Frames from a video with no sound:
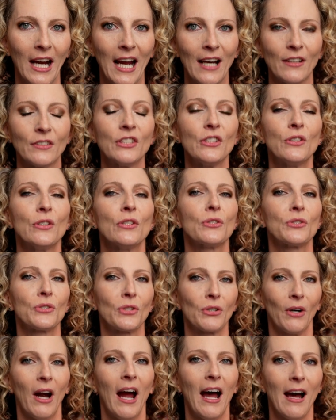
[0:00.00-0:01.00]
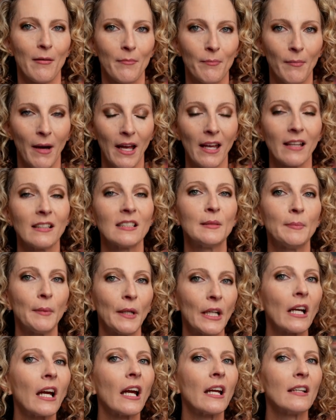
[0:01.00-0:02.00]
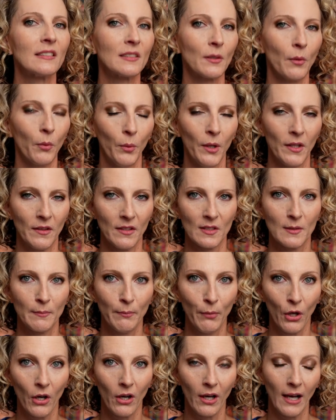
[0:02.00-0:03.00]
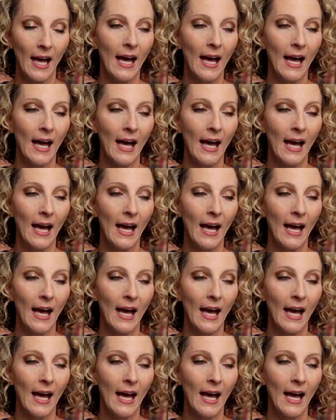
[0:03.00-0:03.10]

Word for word: how to describe my experience with this book.